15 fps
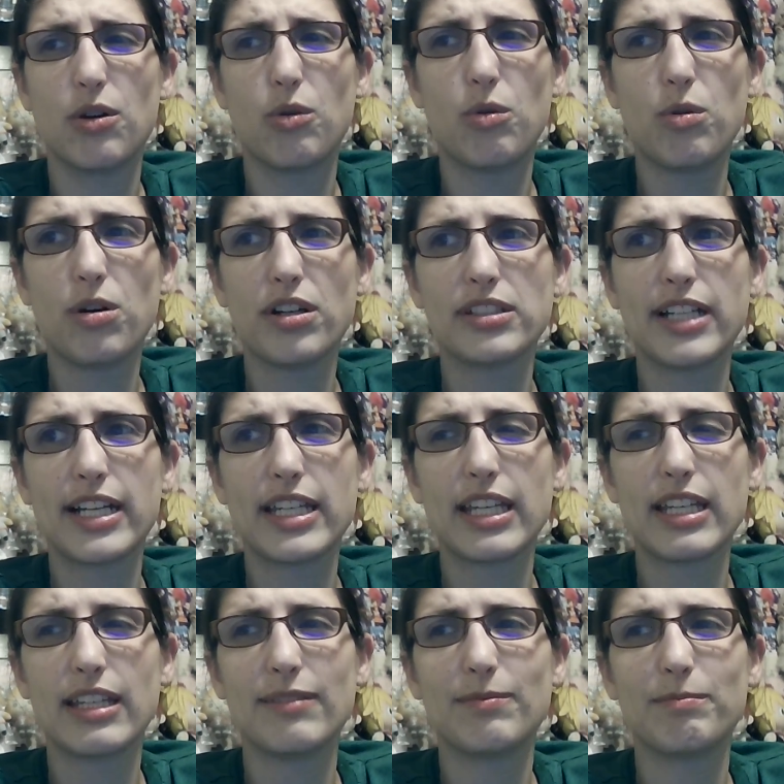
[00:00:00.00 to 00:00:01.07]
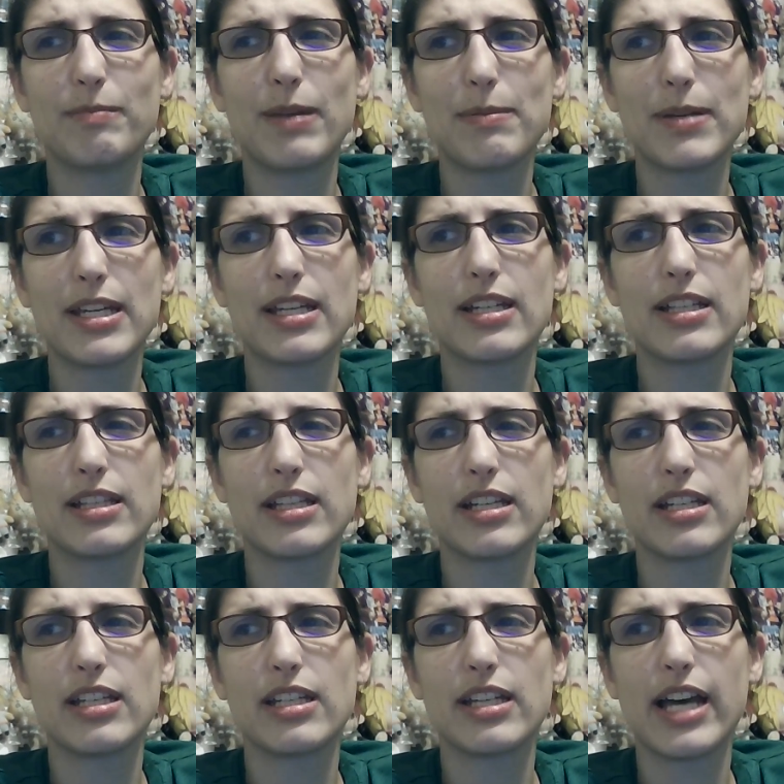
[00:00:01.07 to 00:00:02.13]
Or like, maybe
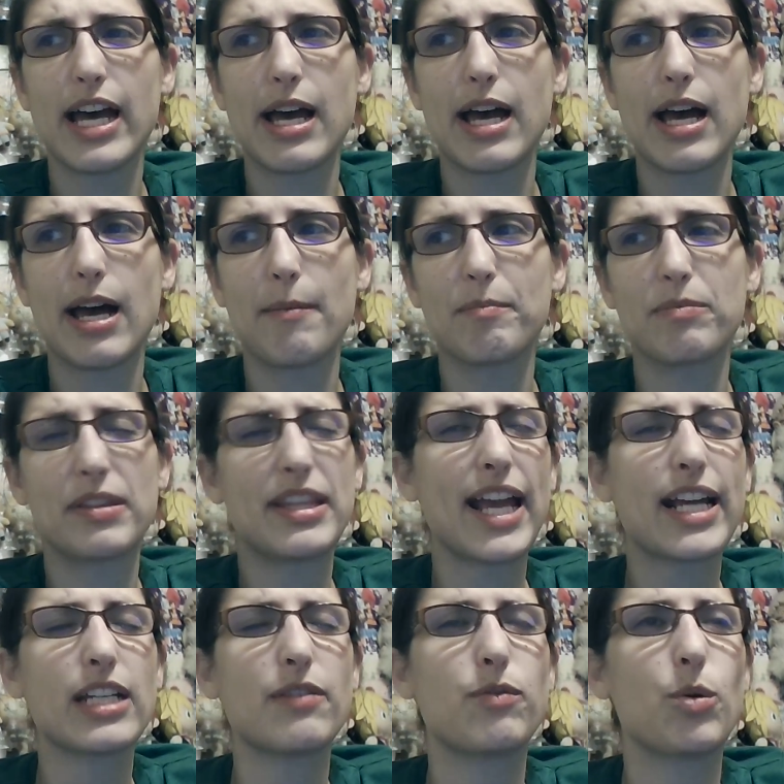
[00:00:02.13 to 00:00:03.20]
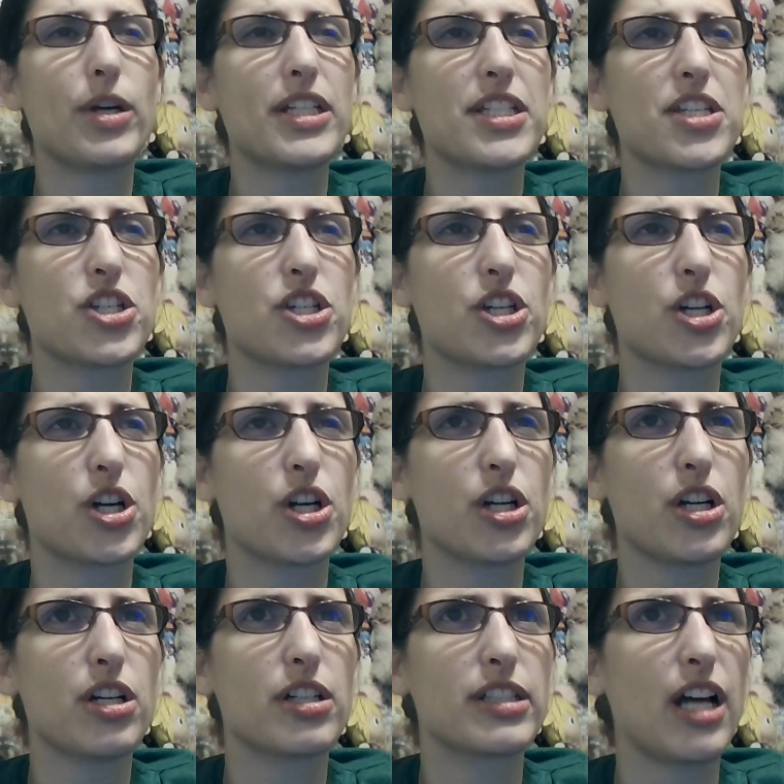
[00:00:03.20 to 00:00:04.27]
the negative voices she
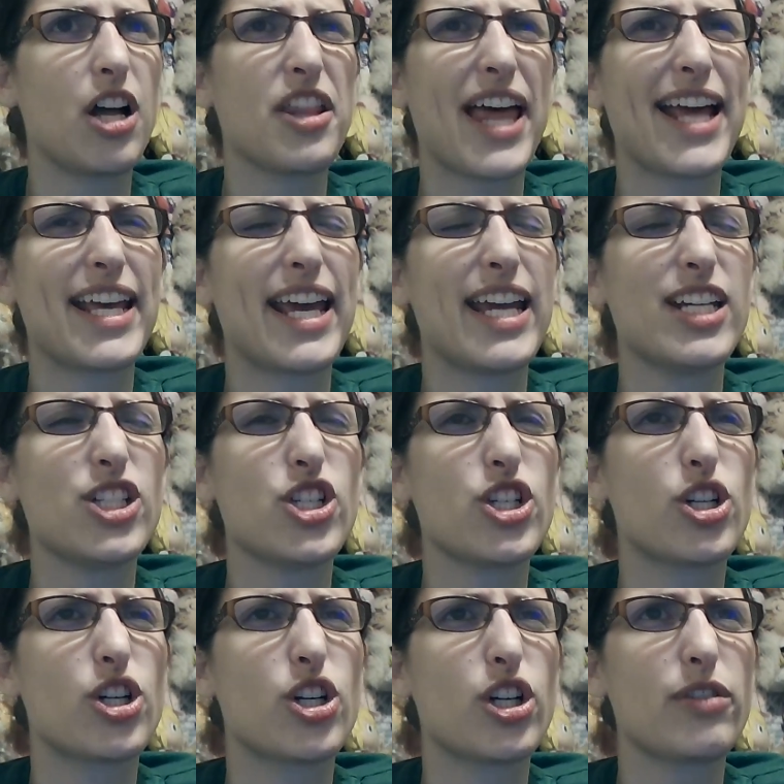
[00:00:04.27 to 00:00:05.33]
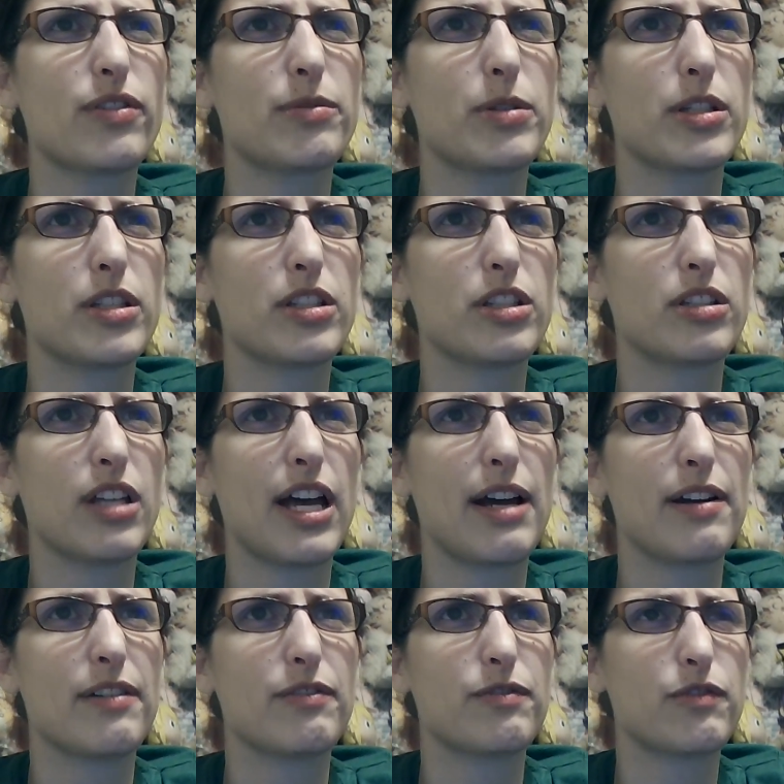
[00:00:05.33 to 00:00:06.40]
heard, all that hate she heard from
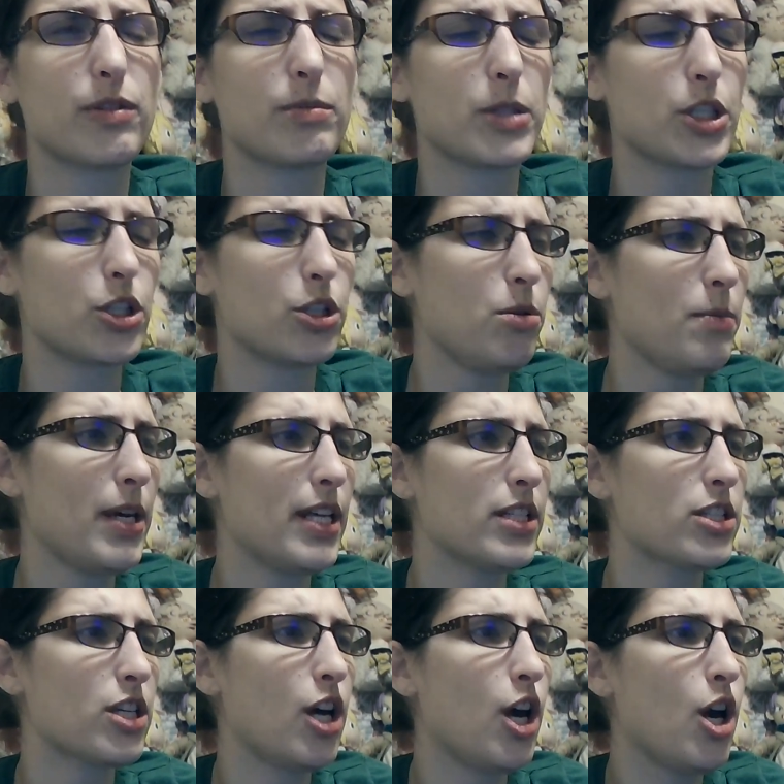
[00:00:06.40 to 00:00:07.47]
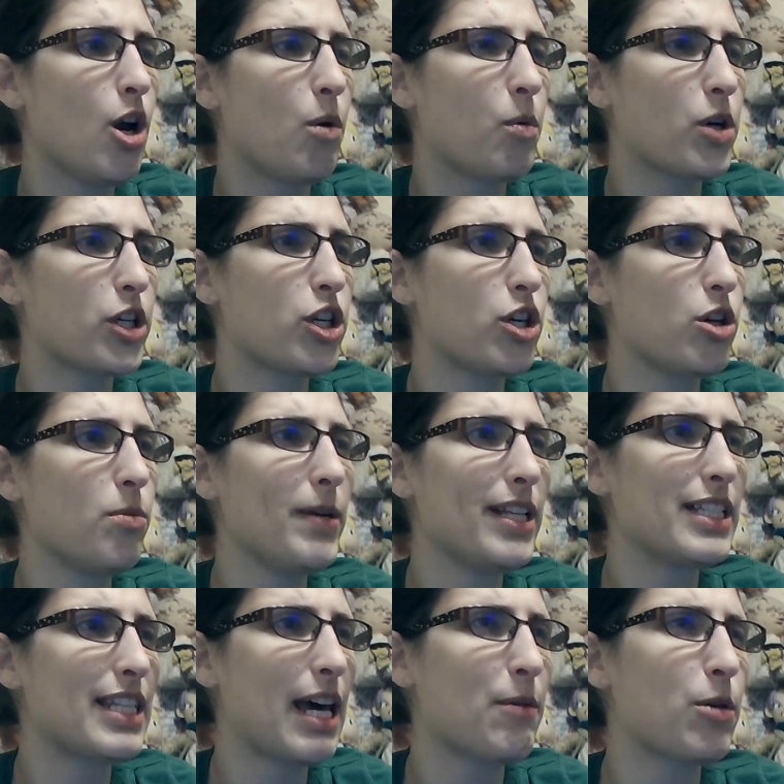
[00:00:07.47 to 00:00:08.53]
the humans, were
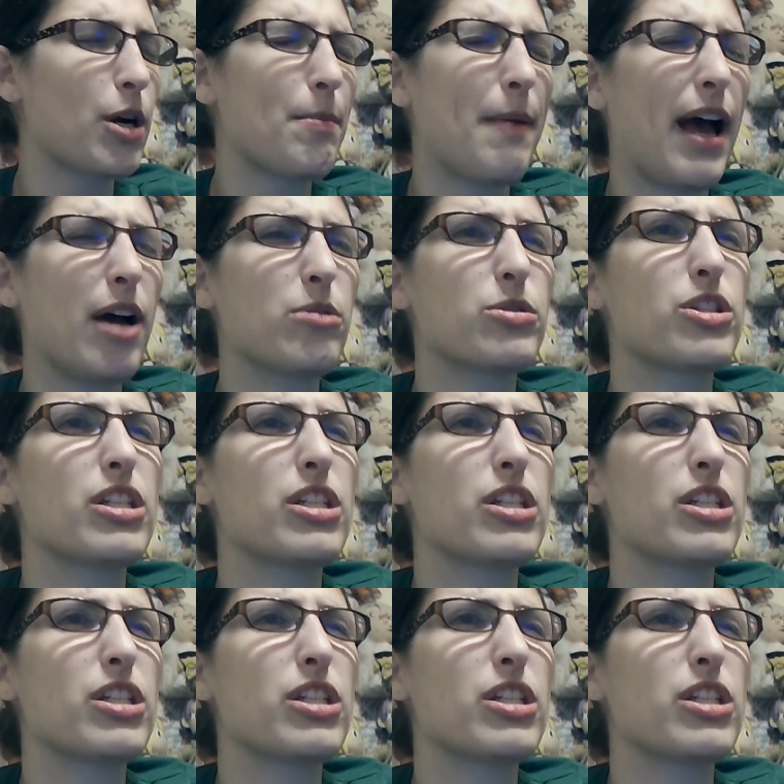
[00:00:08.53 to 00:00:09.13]
humans that were about